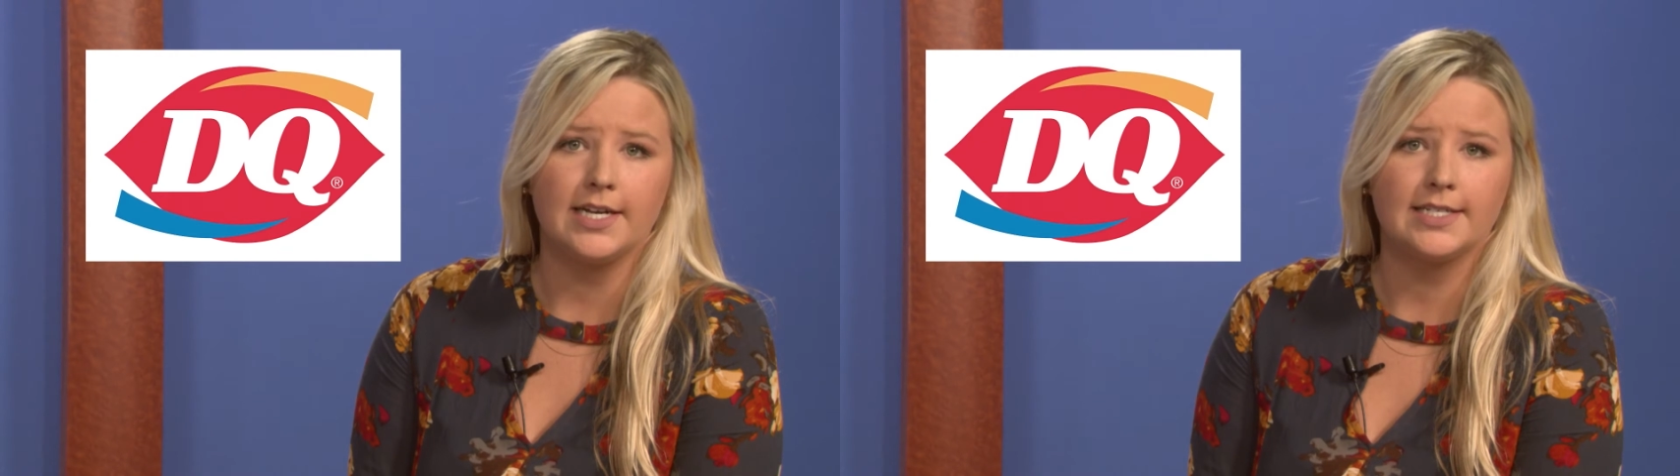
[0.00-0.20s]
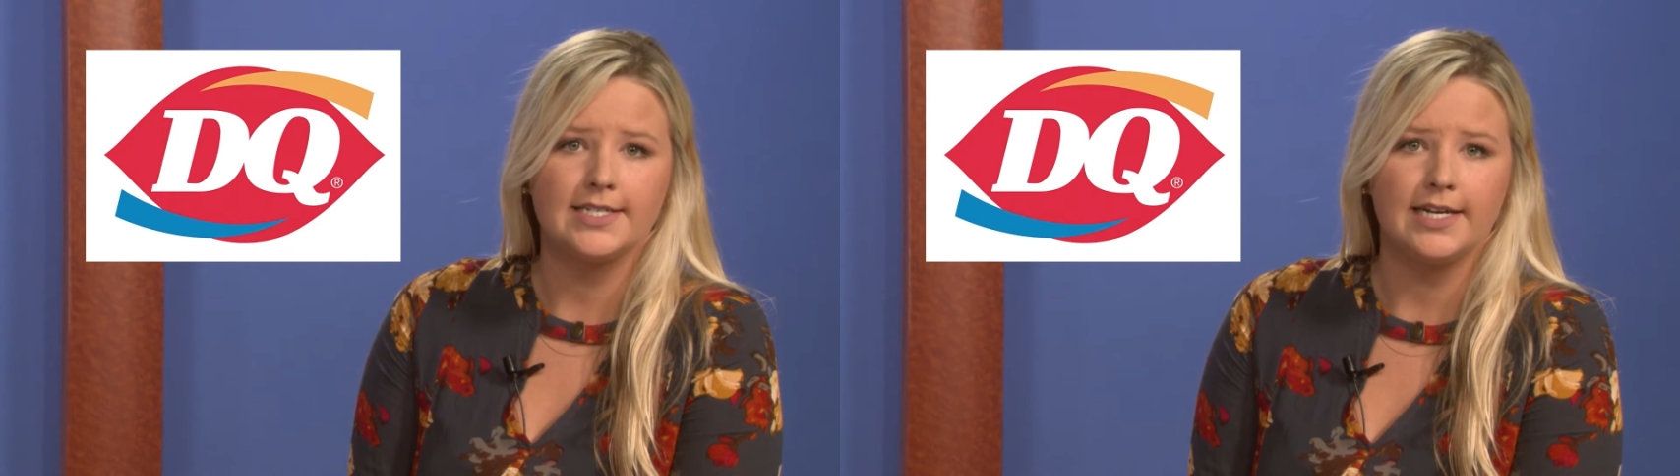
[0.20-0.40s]

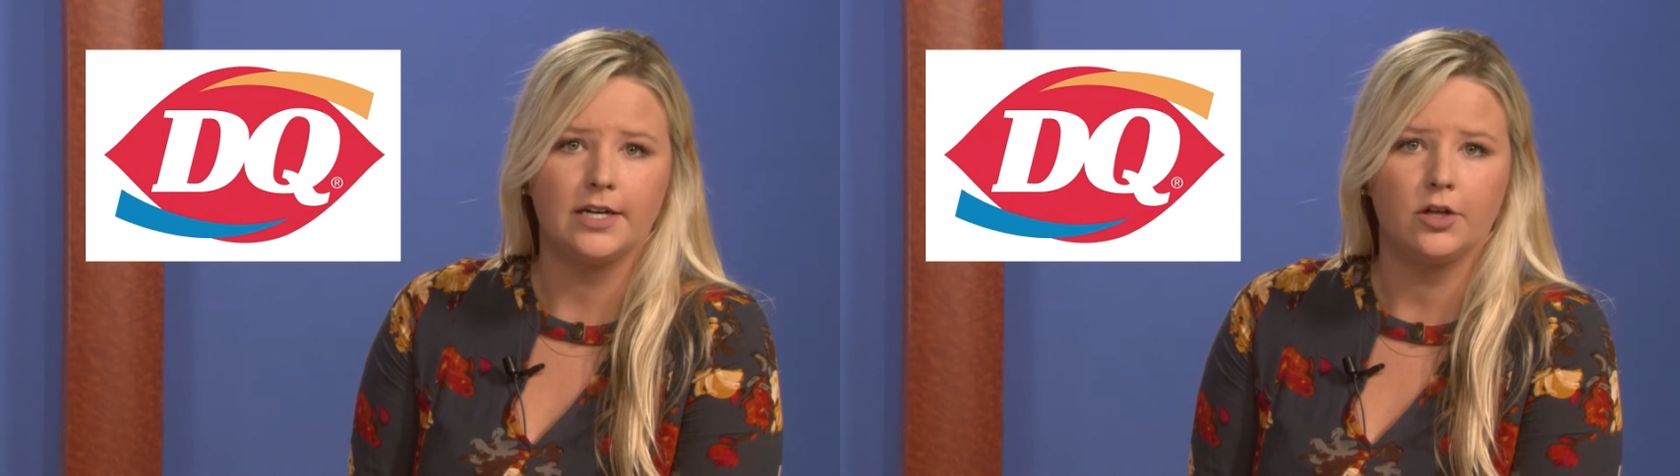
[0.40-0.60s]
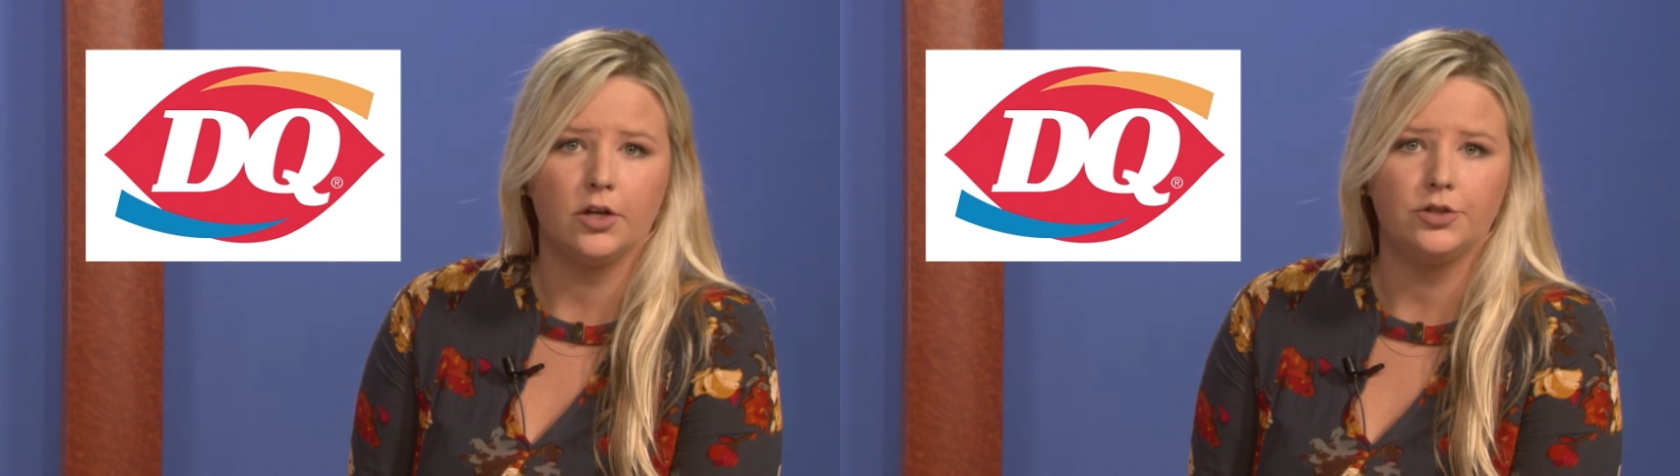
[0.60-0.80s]

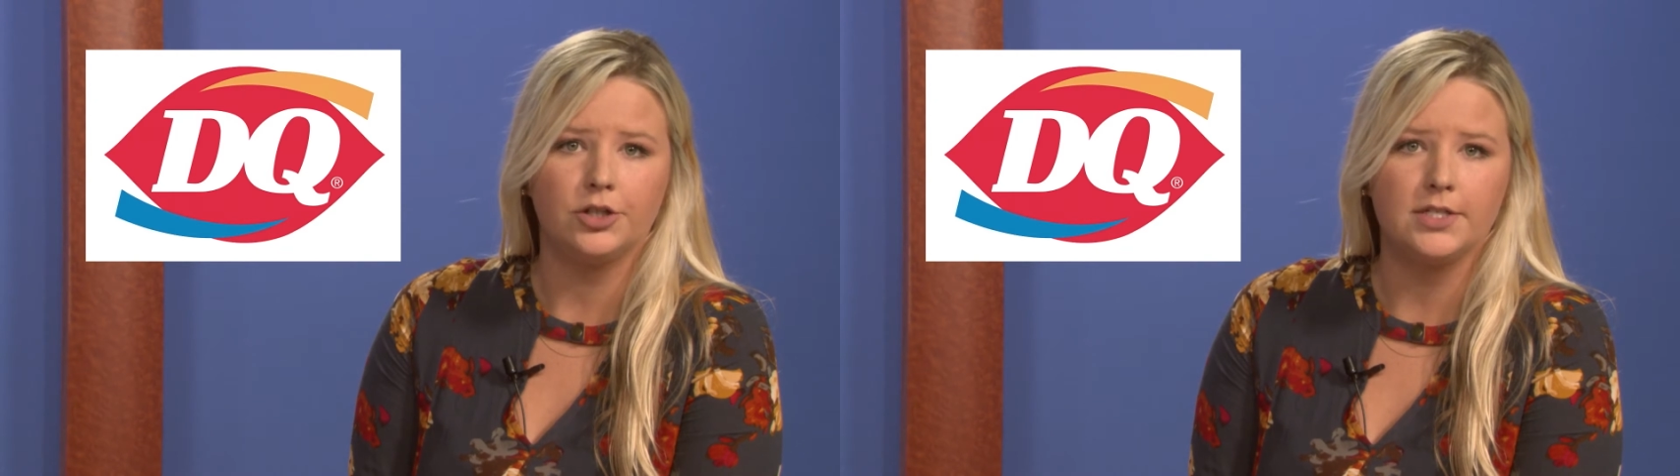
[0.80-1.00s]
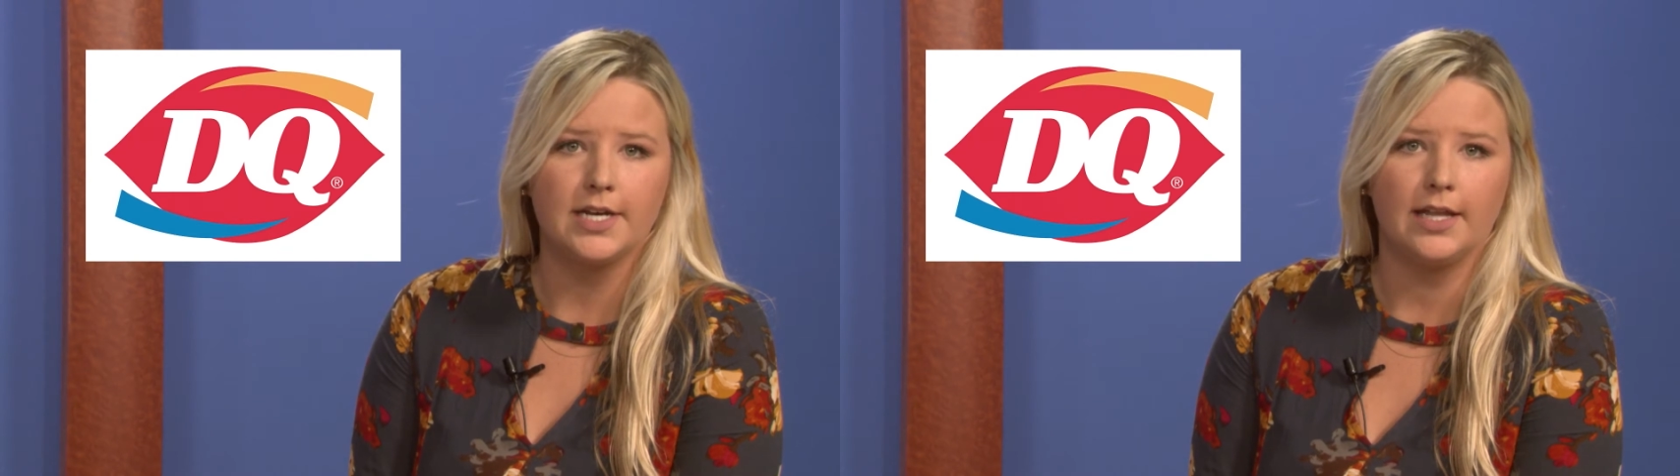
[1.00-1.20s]
extended
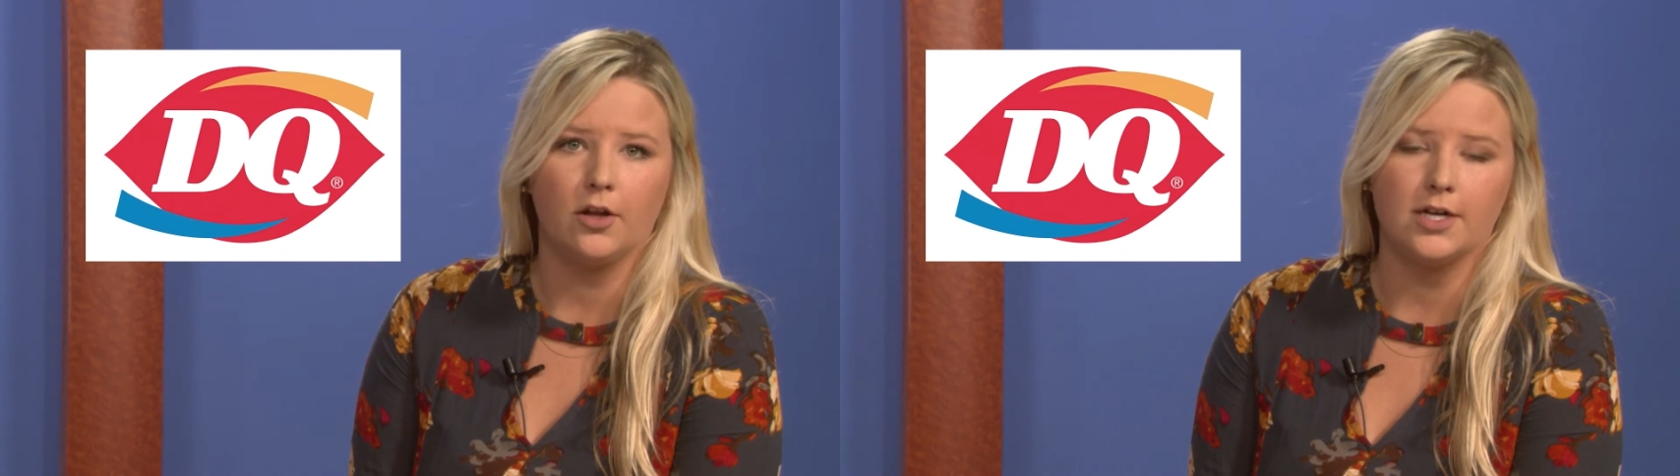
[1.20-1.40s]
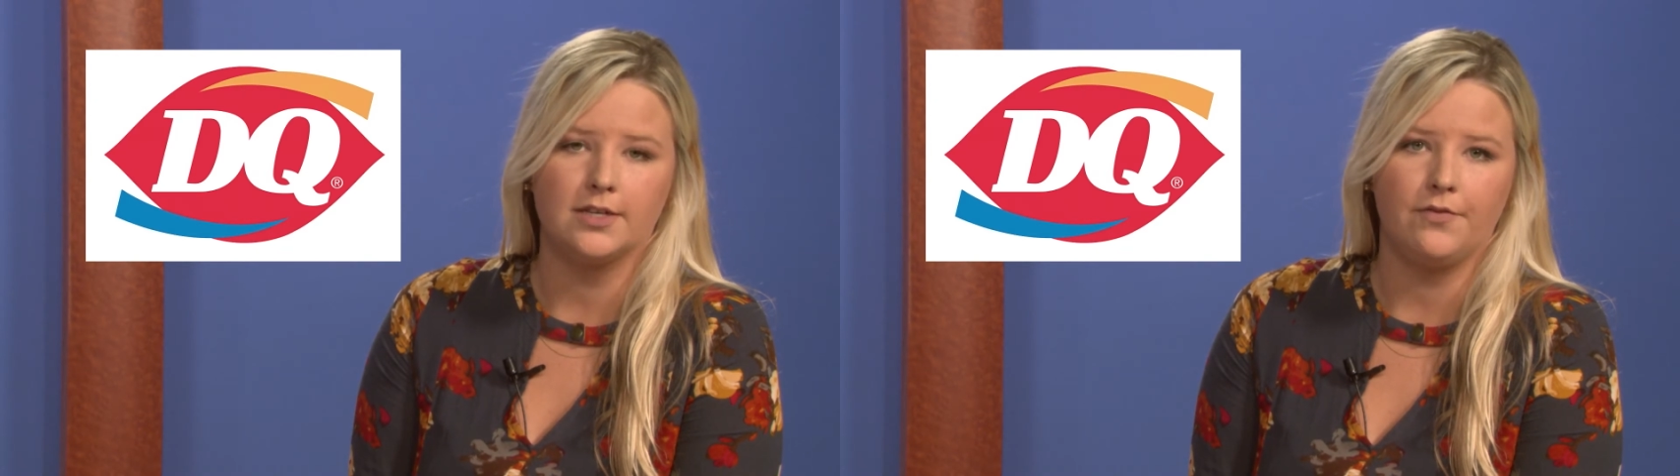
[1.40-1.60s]
closures and
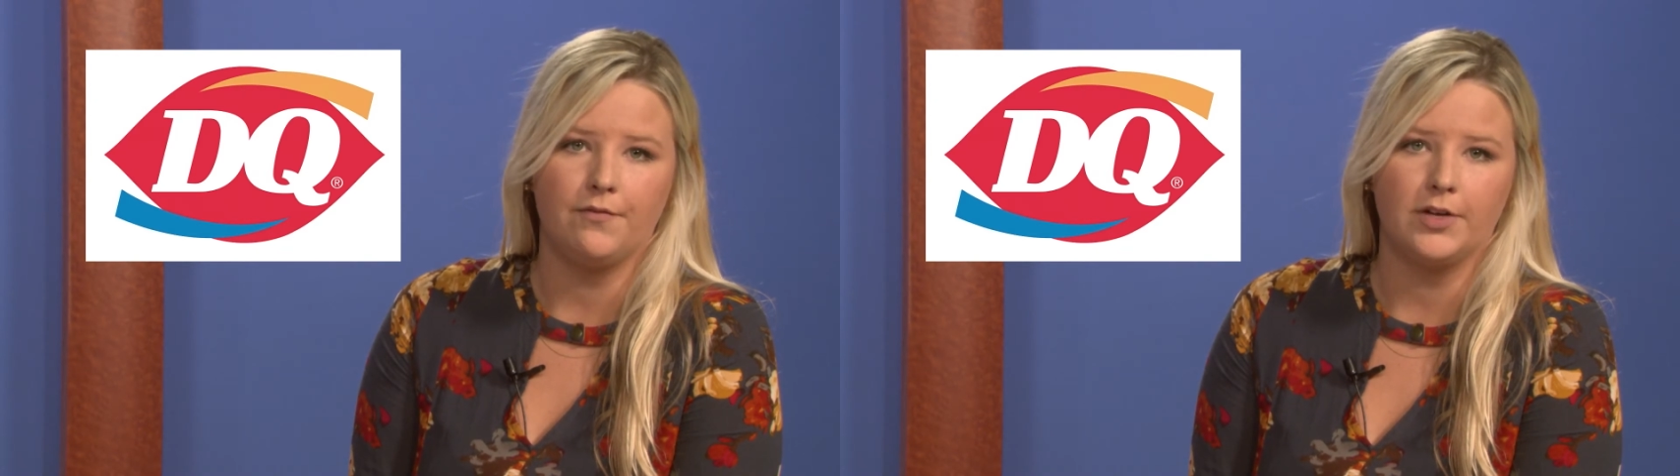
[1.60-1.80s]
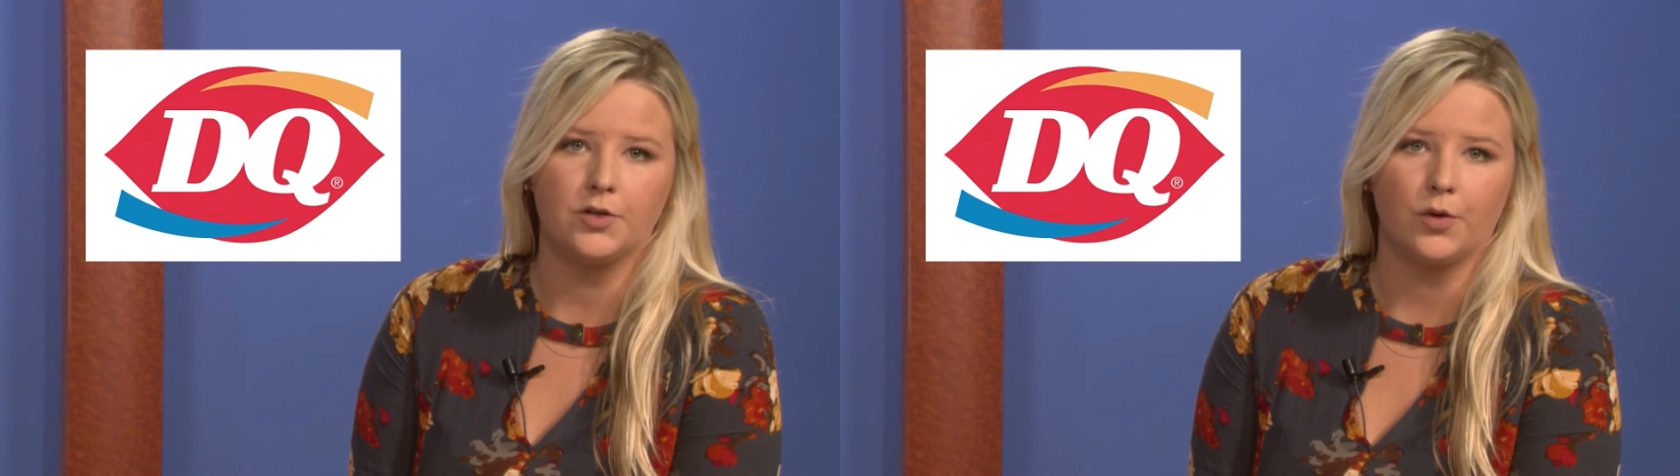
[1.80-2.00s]
loss of
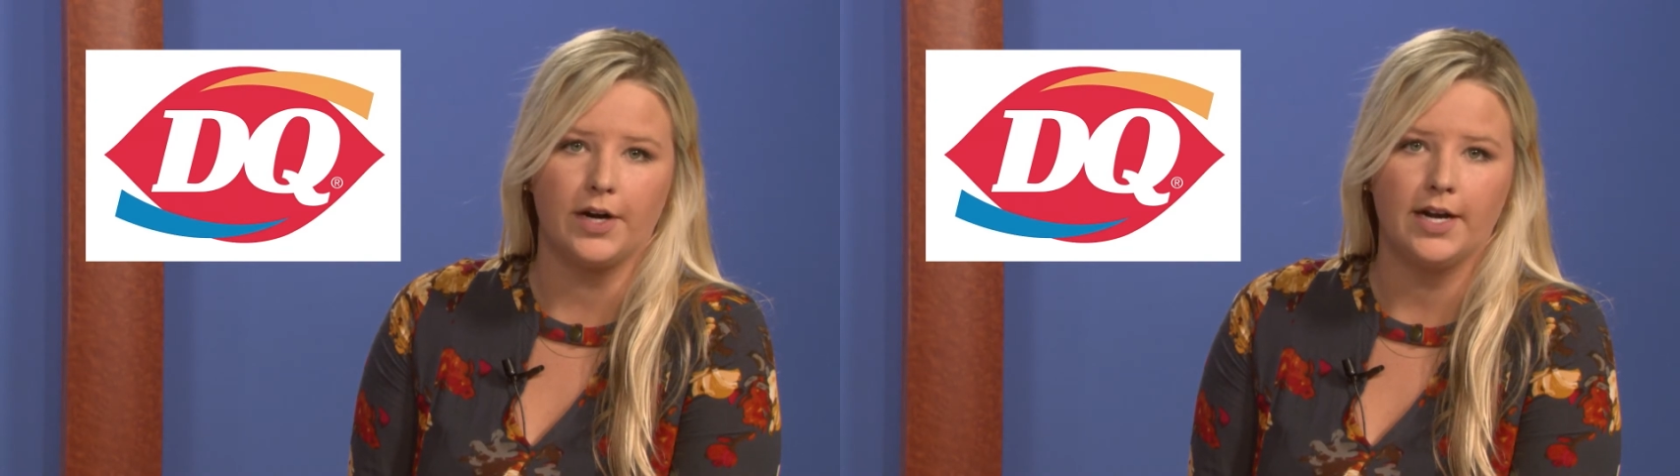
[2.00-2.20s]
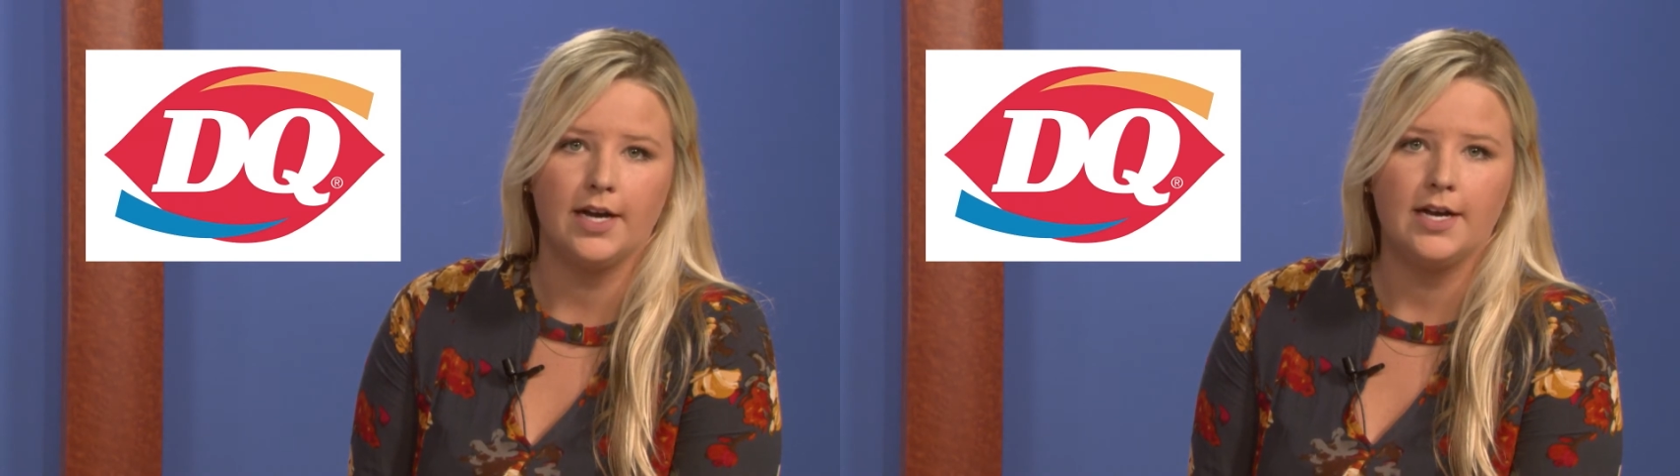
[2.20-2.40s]
inventory.